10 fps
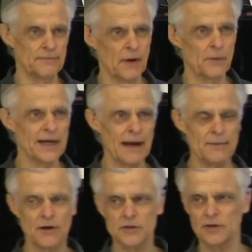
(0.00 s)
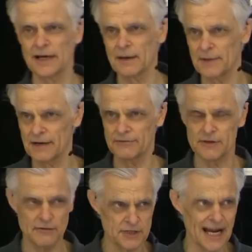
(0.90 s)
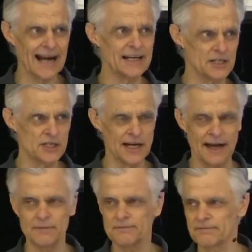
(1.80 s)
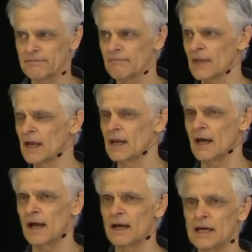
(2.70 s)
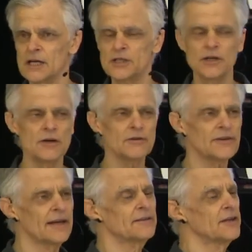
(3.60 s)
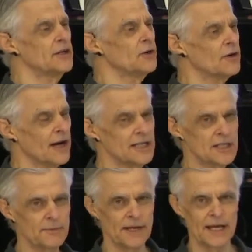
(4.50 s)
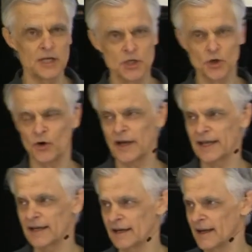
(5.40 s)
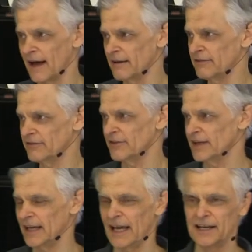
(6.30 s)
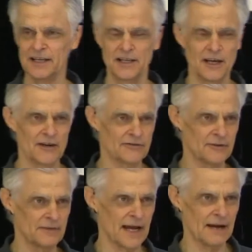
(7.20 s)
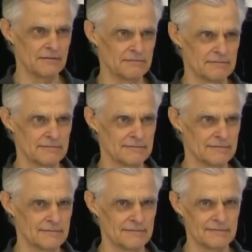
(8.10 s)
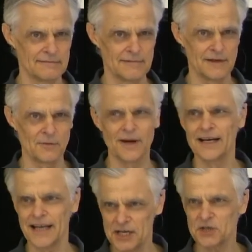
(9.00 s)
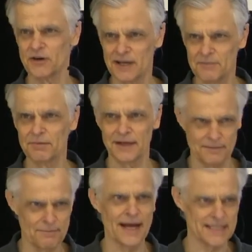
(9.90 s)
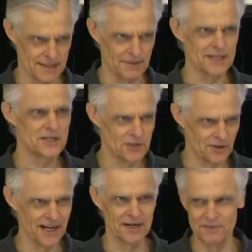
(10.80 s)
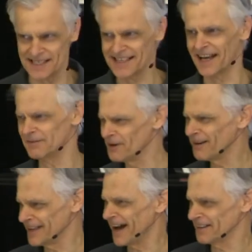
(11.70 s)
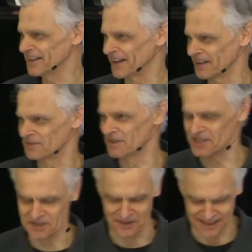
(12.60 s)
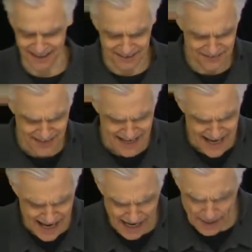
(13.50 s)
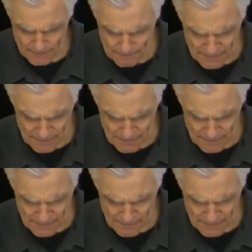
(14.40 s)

now we're coming on to a little bit of, of challenge now. Uh, do you think that you're going to be enjoying life in a year from now? Well, unless you're a complete pessimist, you're going to be saying, well, yeah, I think I'm going to be enjoying life. Um,